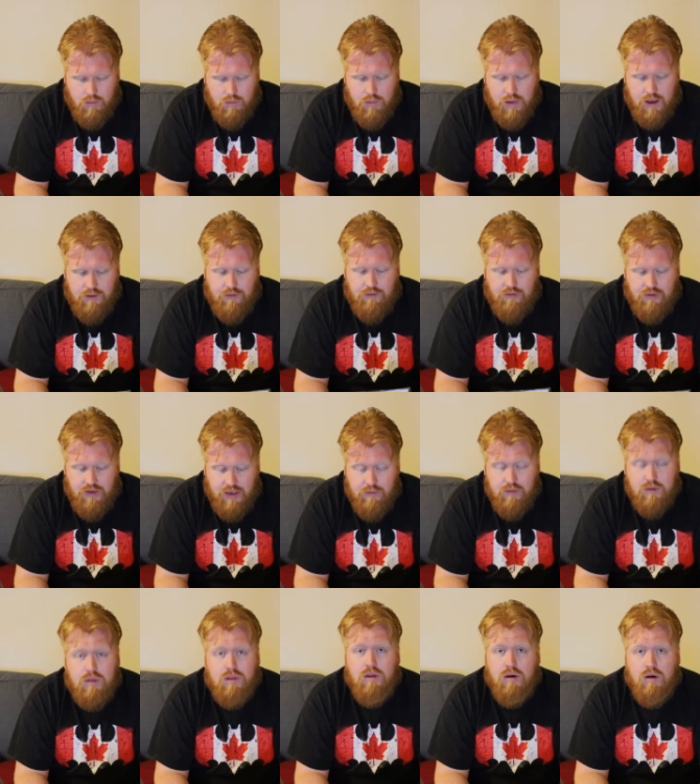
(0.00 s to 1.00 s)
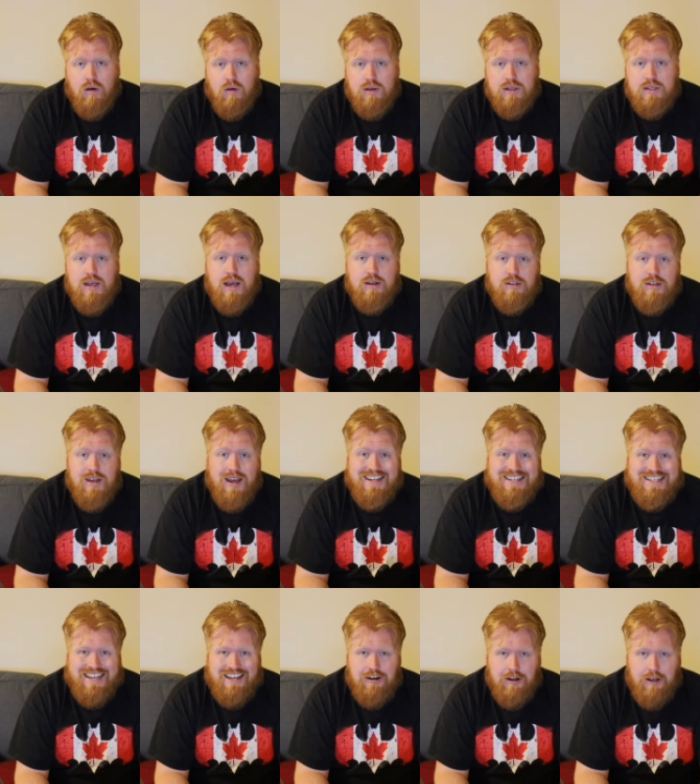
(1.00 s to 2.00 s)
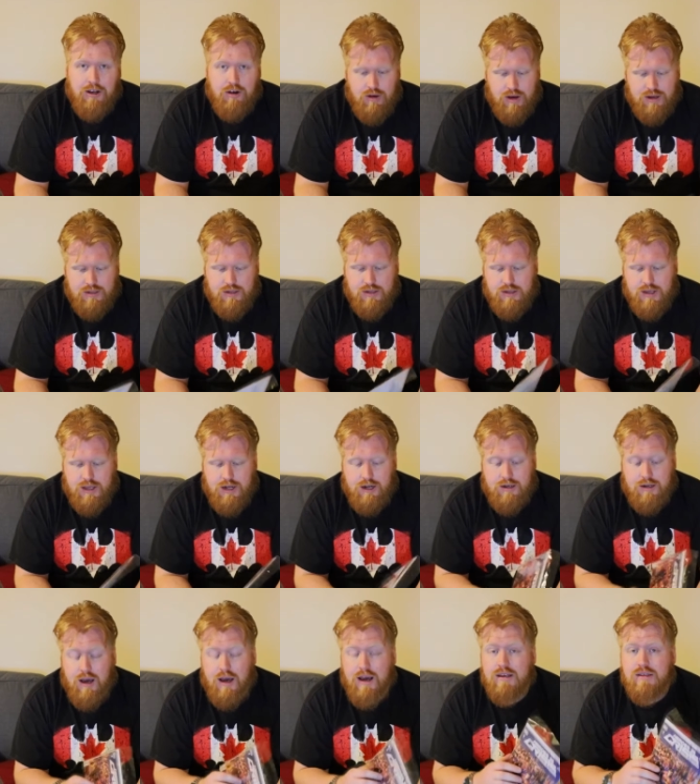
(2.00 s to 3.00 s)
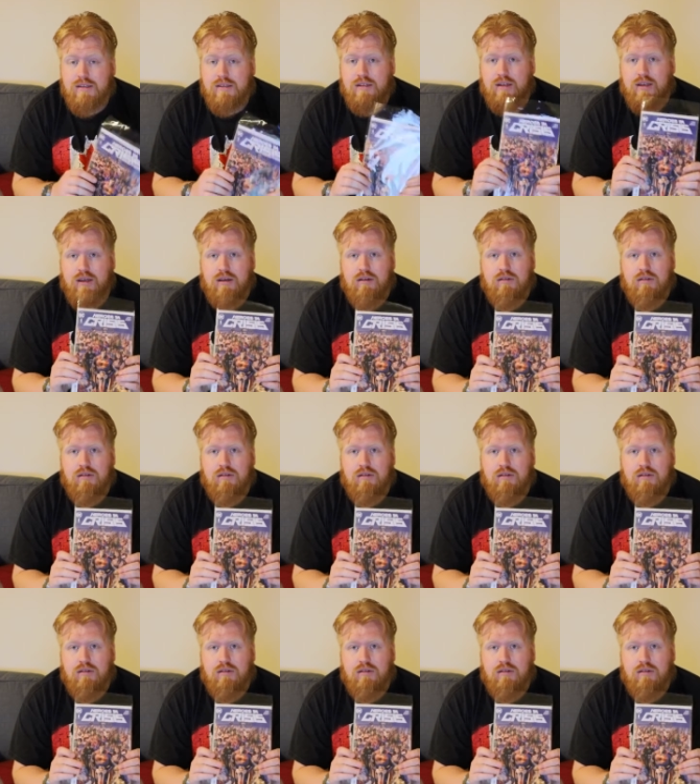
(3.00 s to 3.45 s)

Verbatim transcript: My favorite, though, is actually Identity Crisis, and it ties into